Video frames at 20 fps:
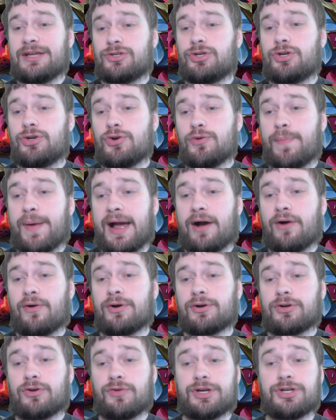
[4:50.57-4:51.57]
2
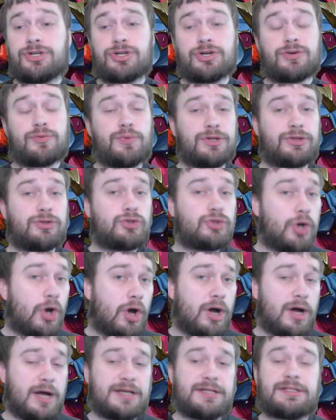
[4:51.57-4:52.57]
power creature with
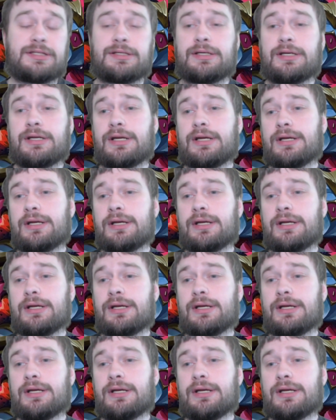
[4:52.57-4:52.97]
Taunt.